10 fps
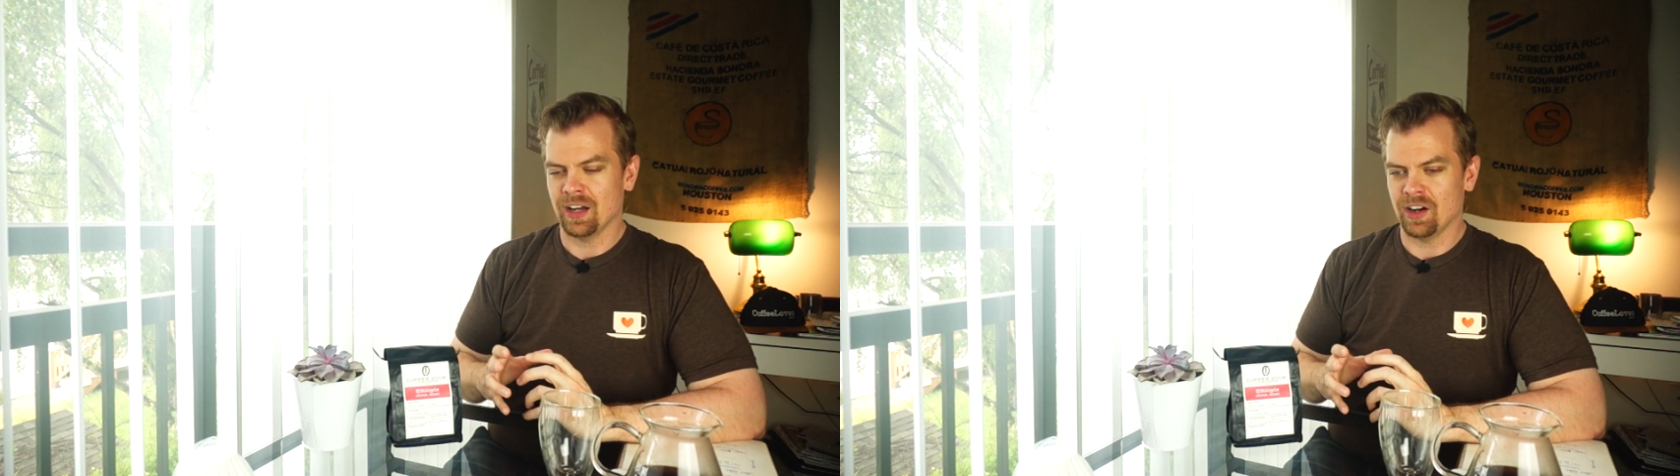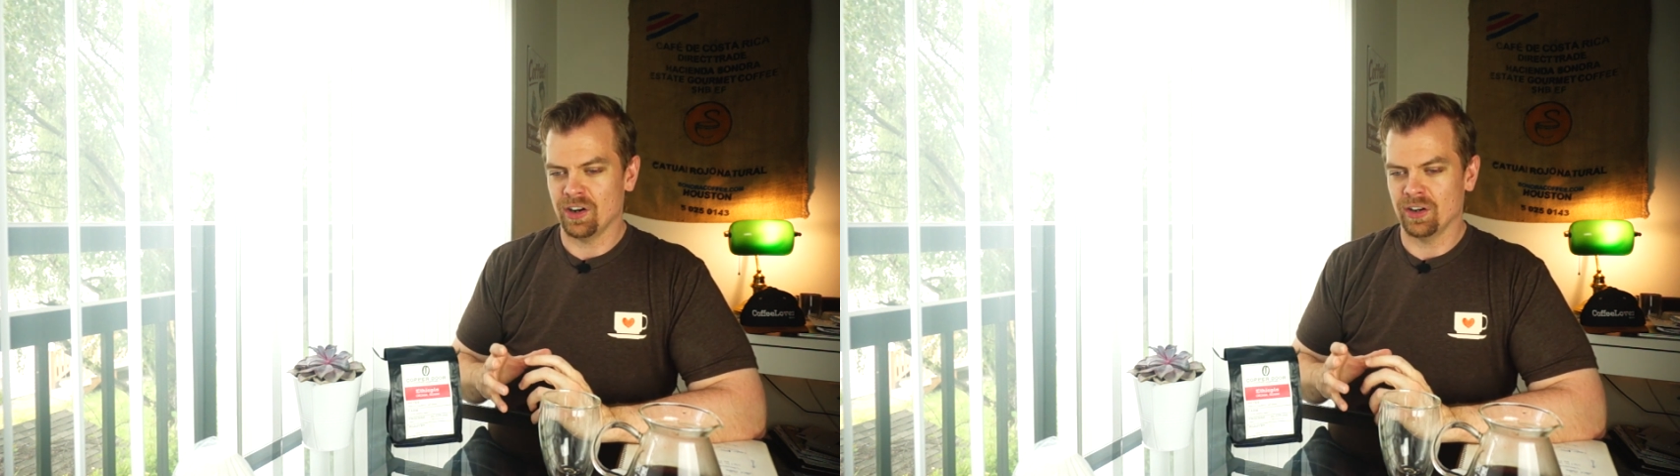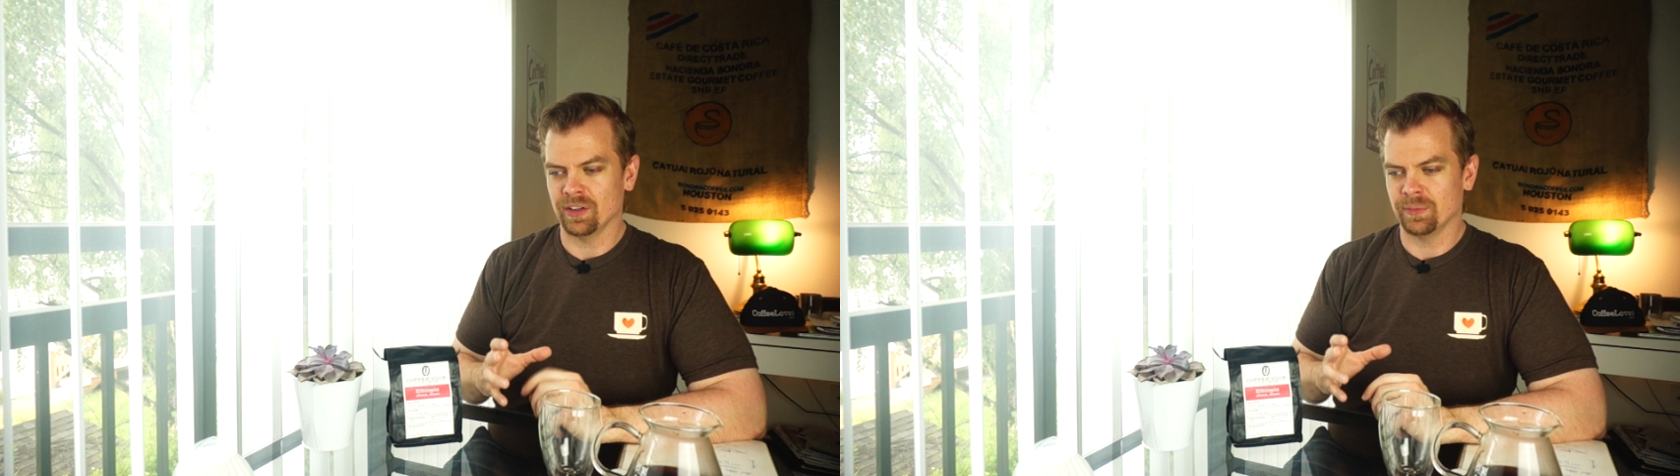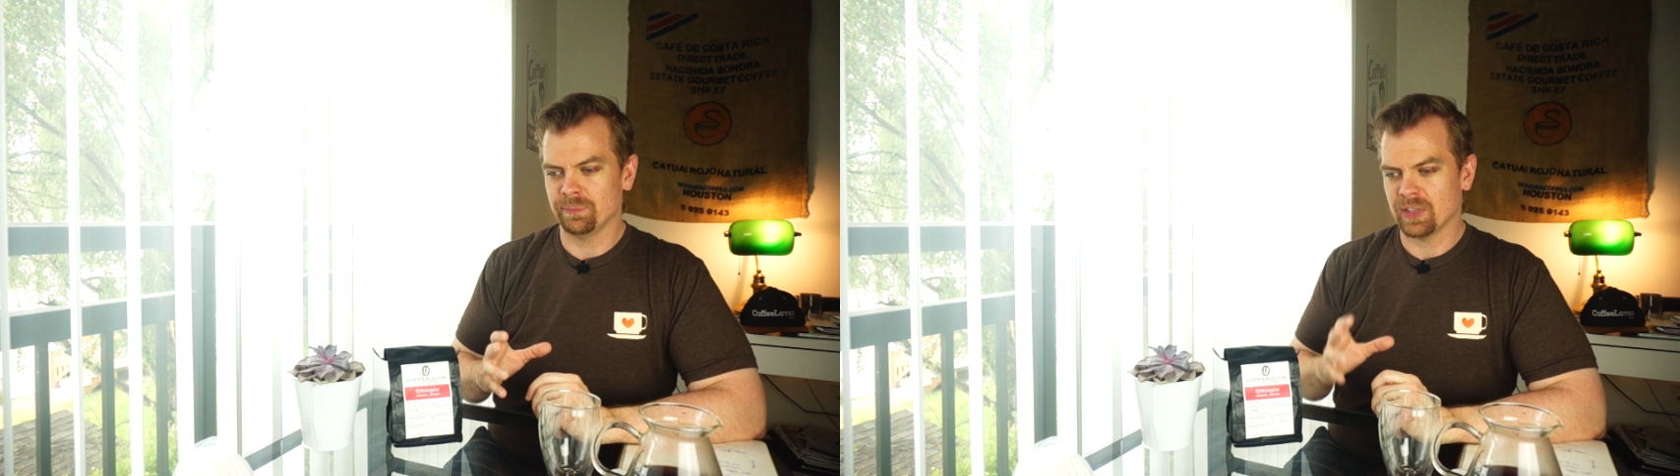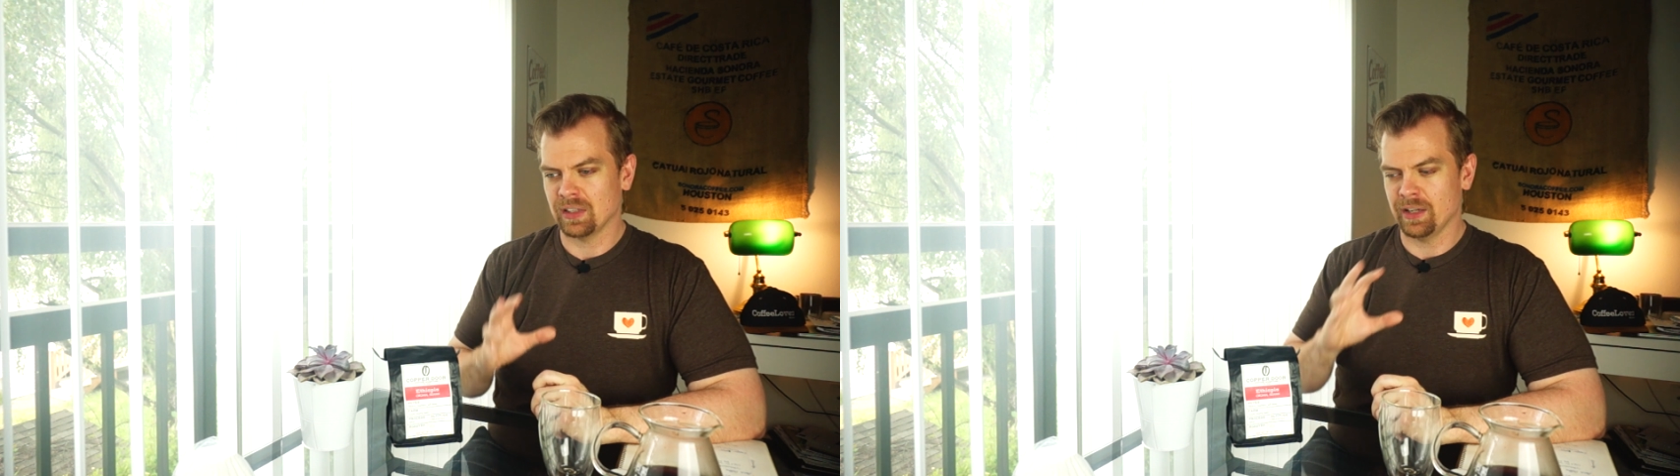are
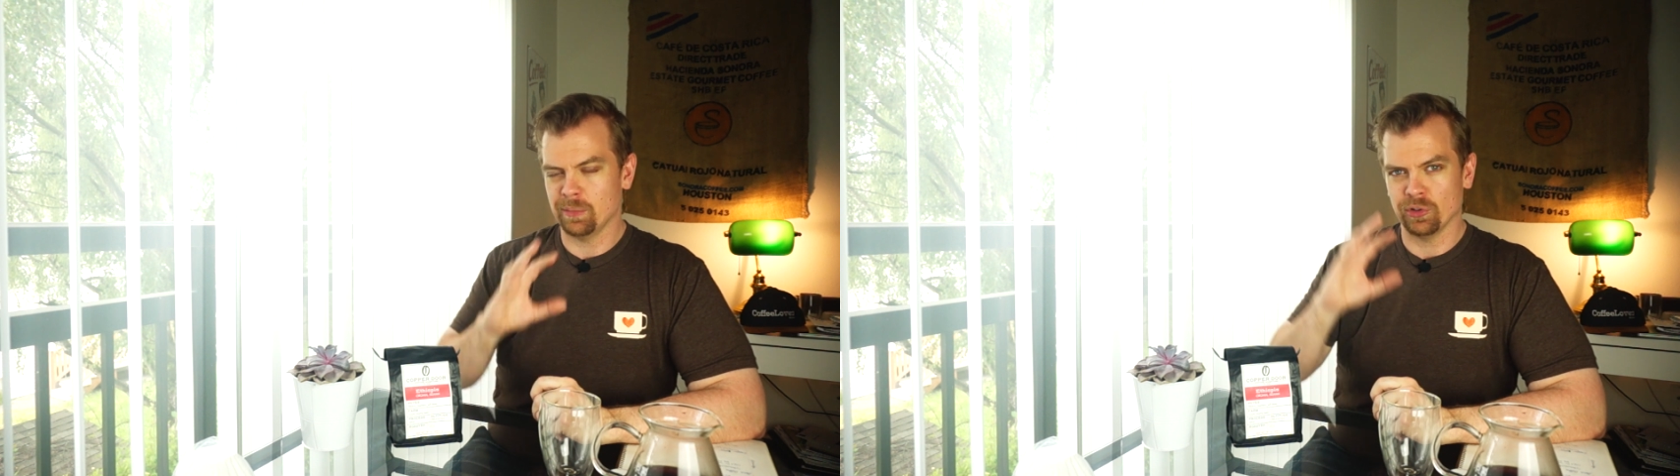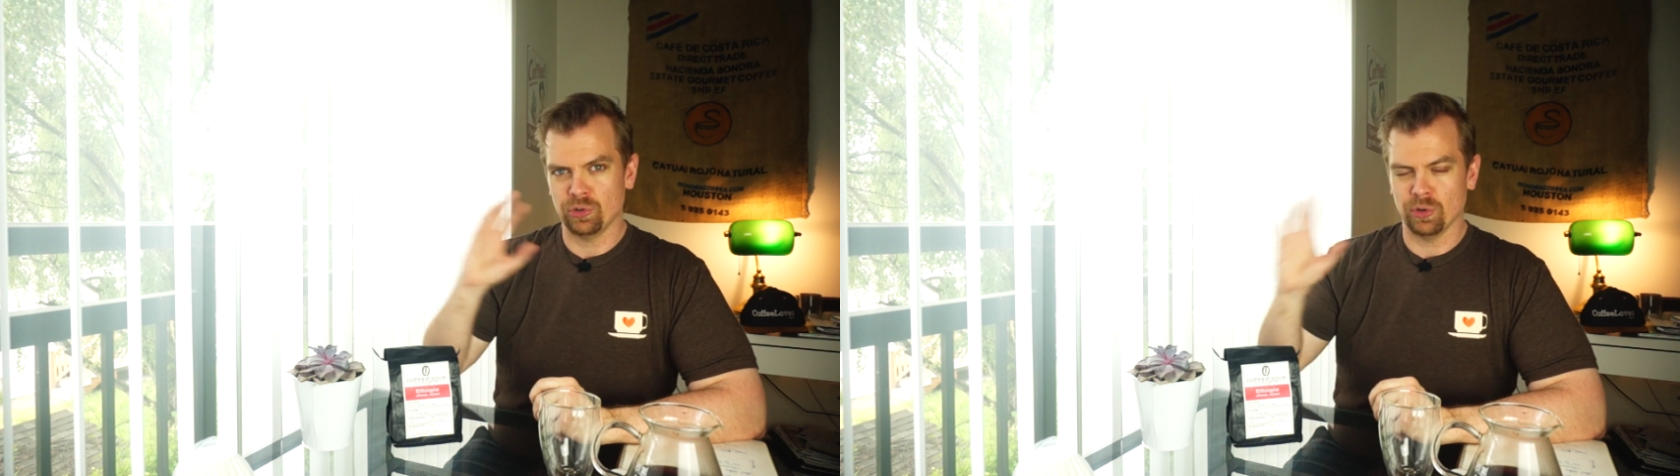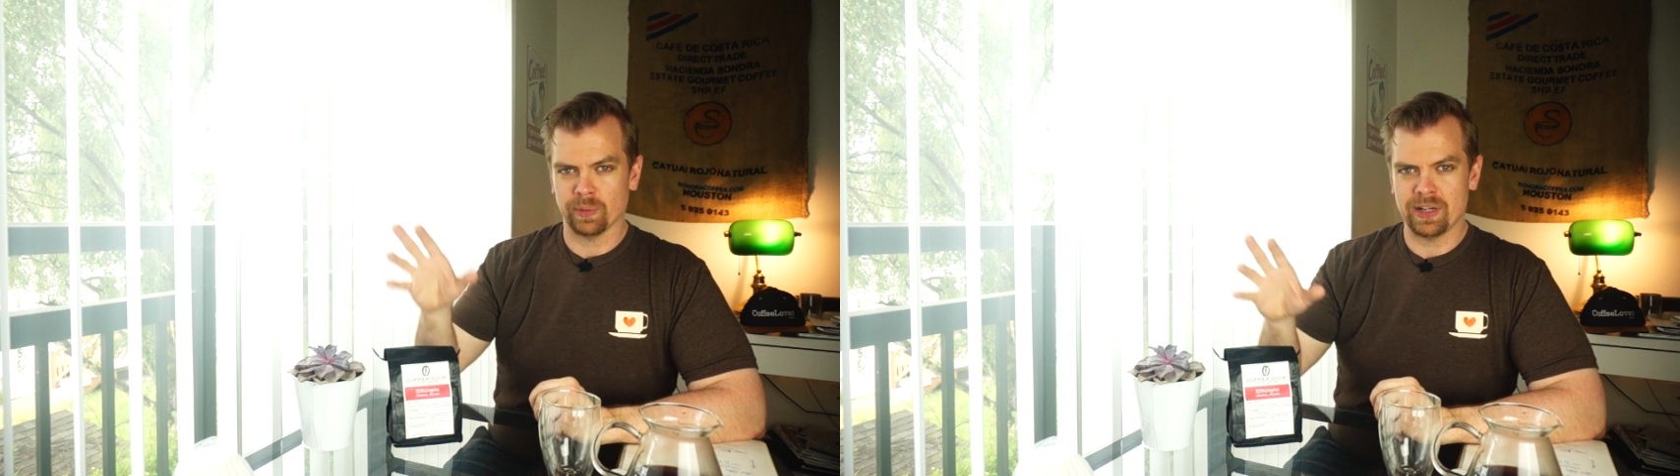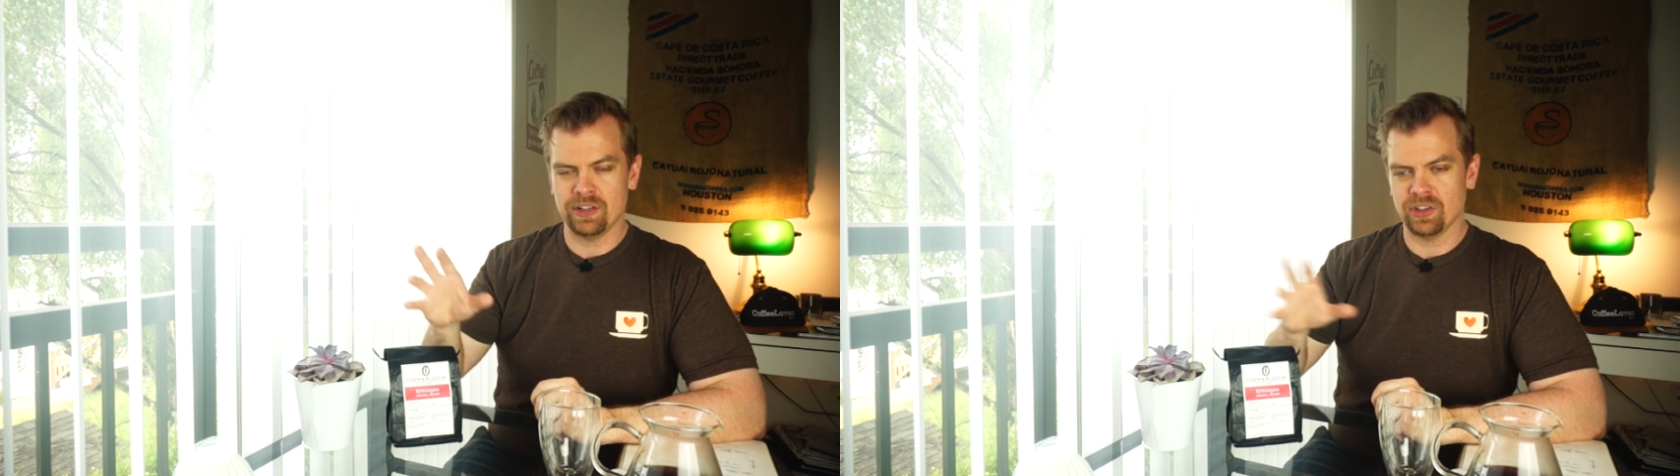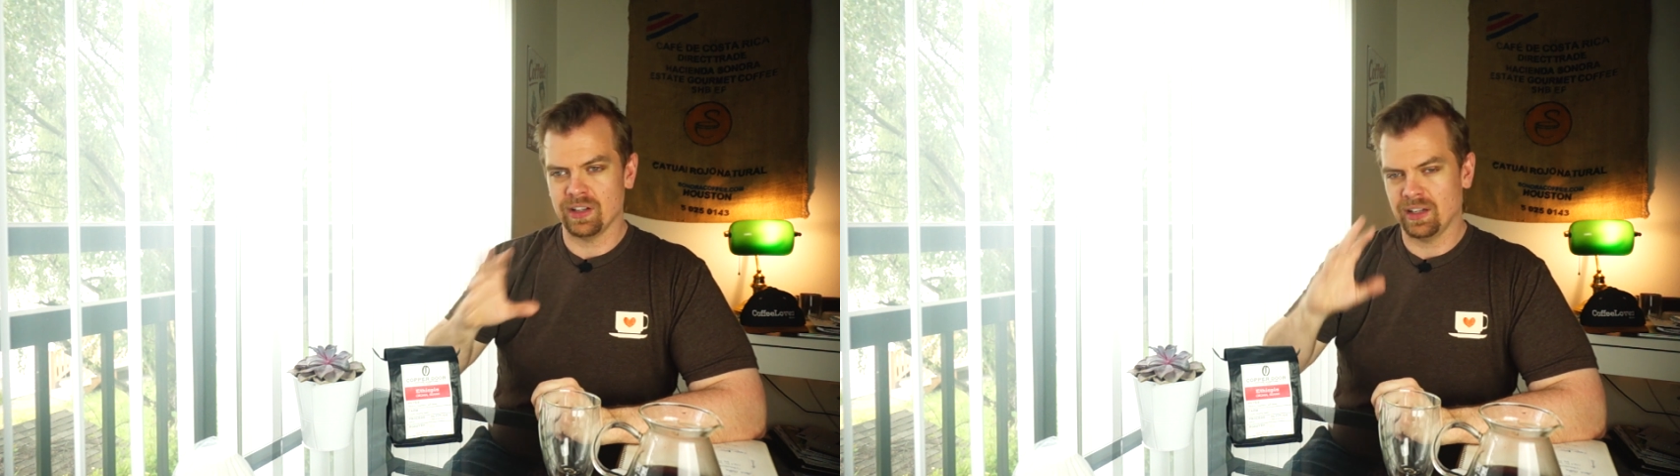labeled to a
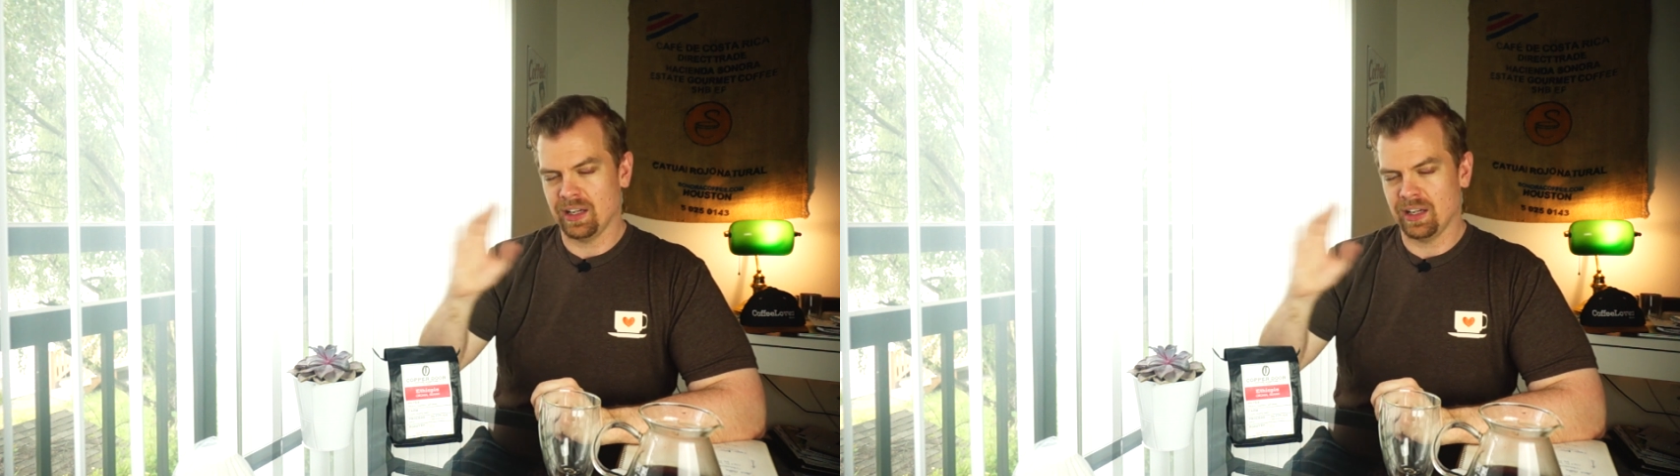region